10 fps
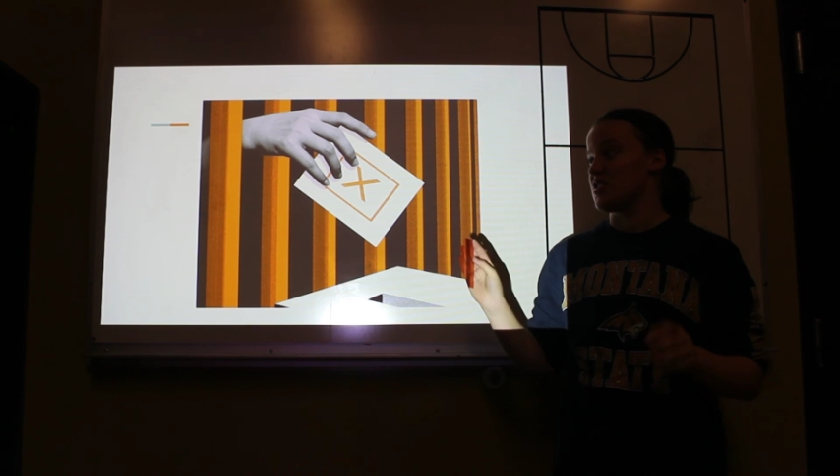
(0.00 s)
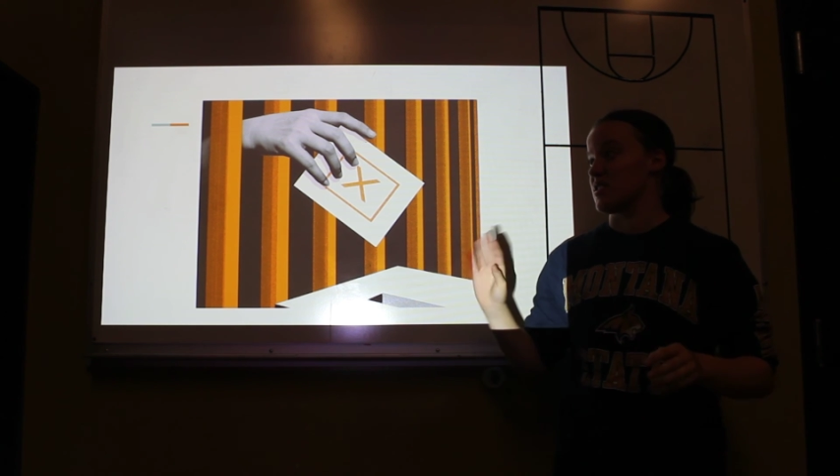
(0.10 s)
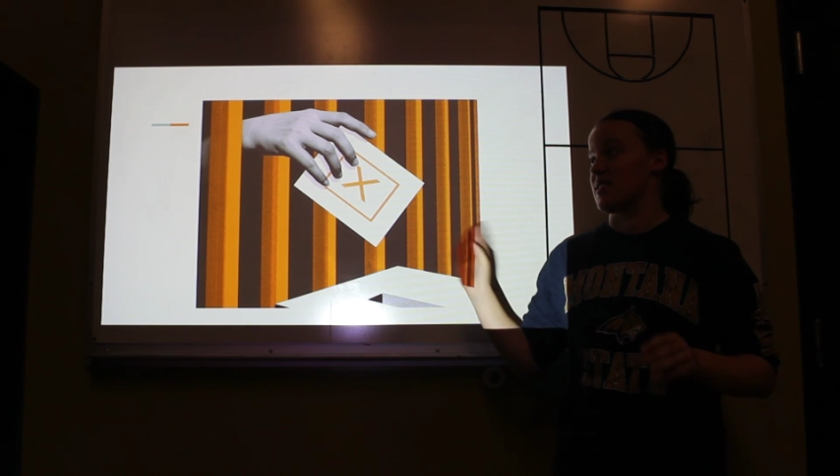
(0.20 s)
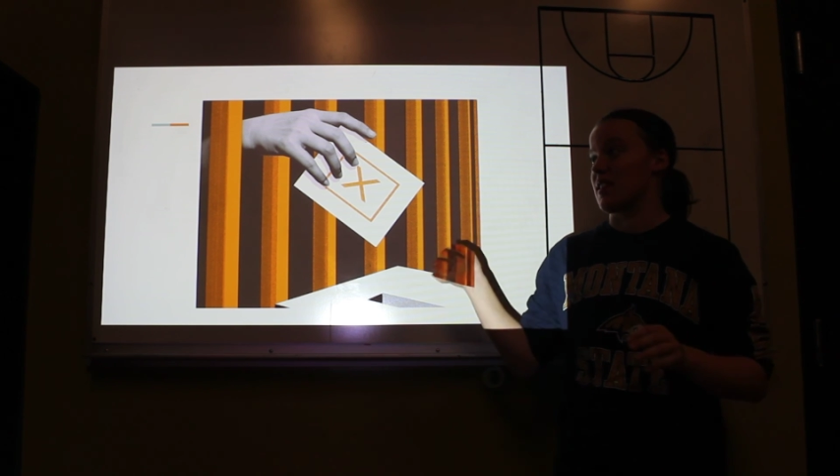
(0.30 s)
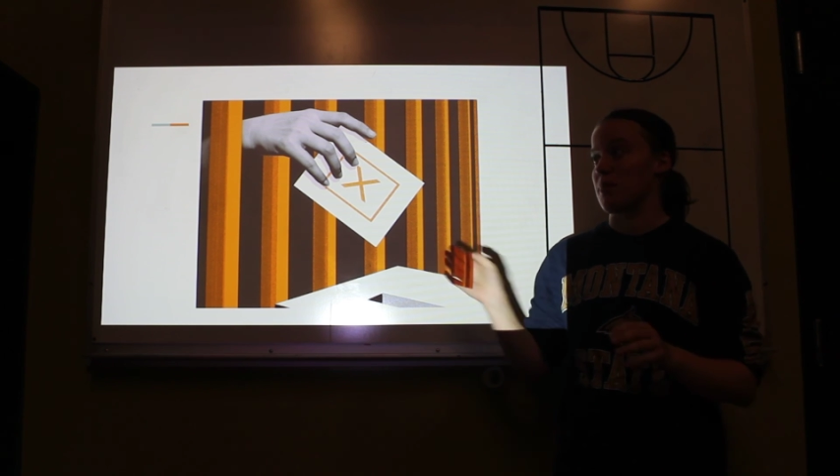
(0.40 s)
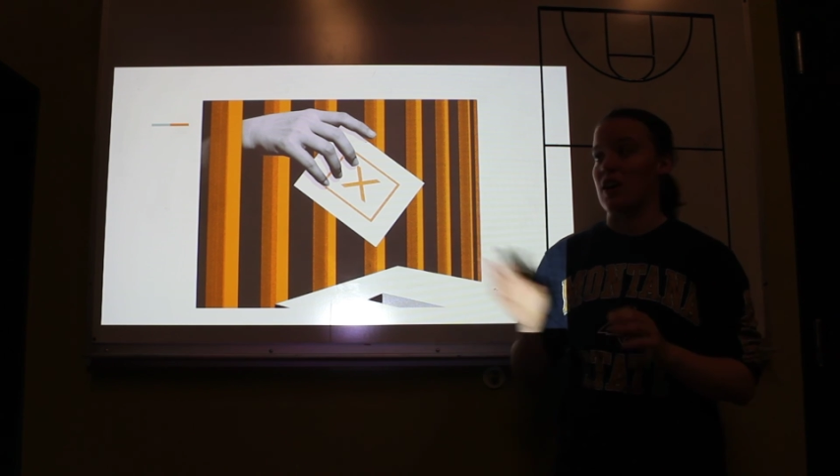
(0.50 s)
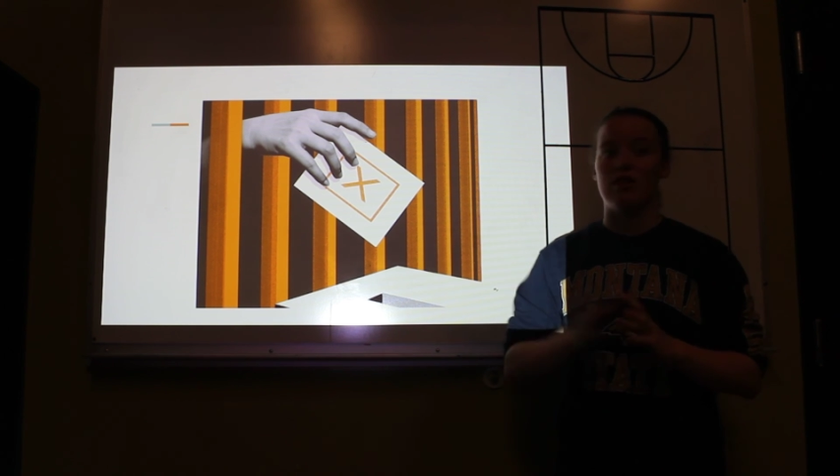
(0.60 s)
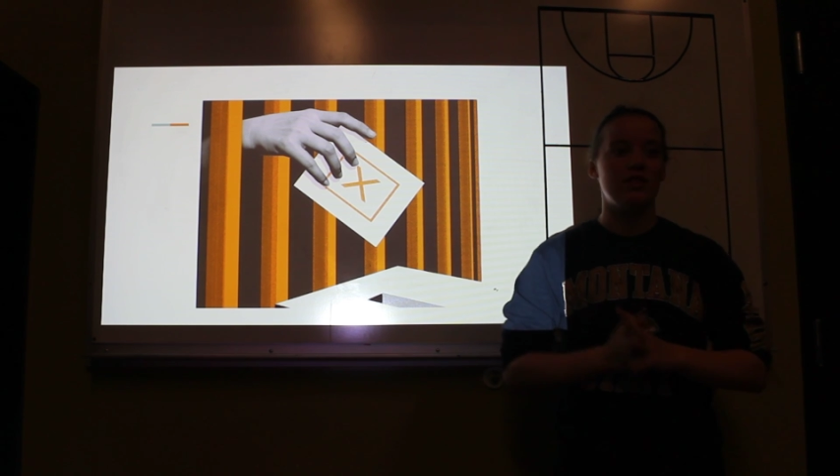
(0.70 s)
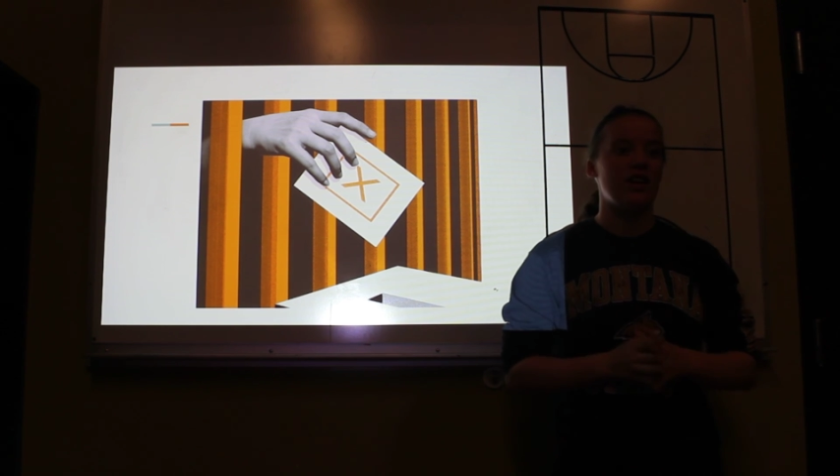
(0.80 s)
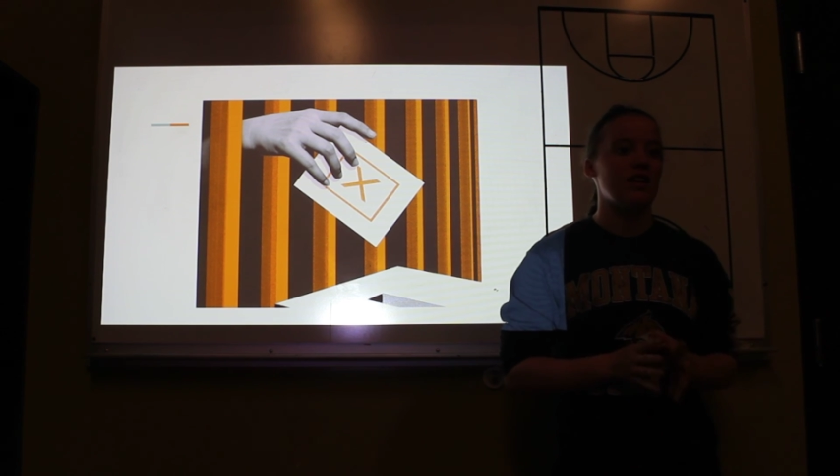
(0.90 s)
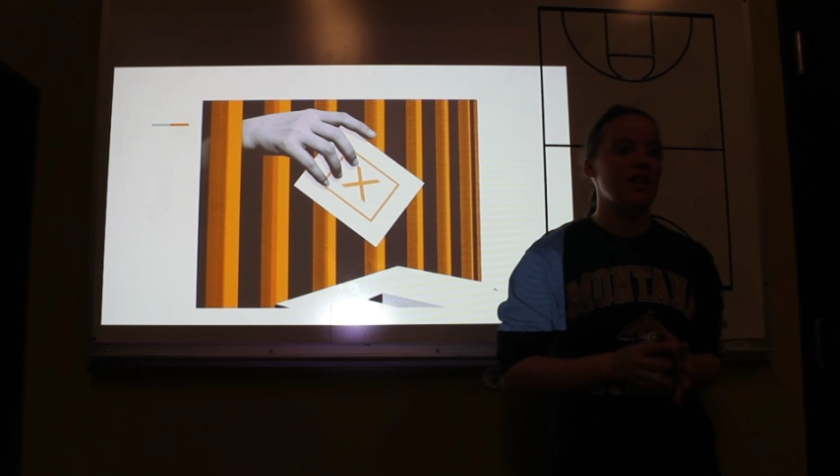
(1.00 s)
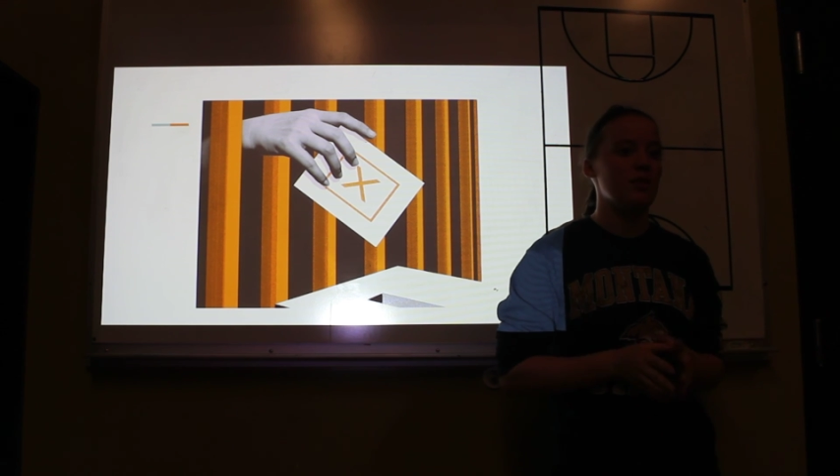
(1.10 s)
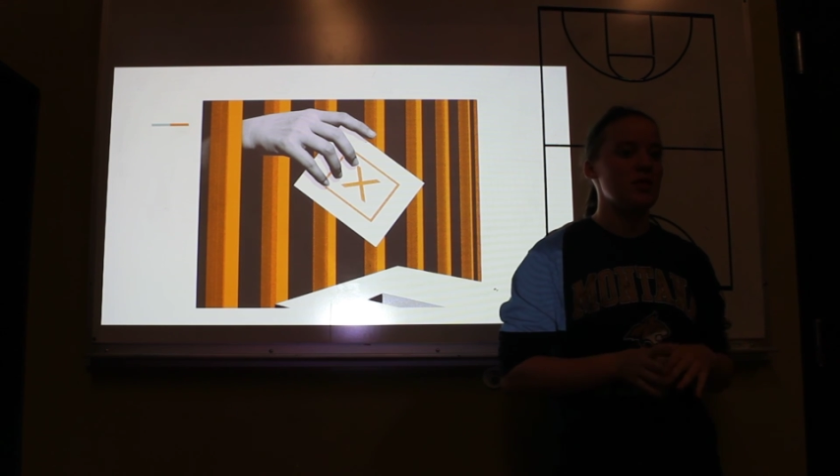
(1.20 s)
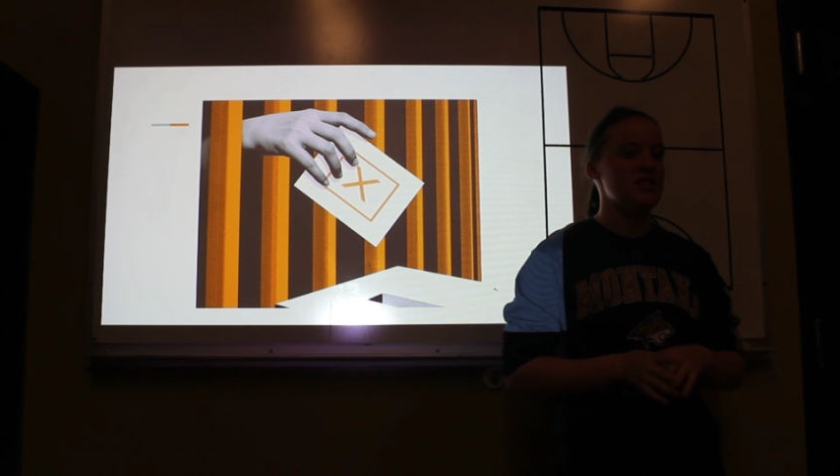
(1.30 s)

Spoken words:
just think about, not a lot of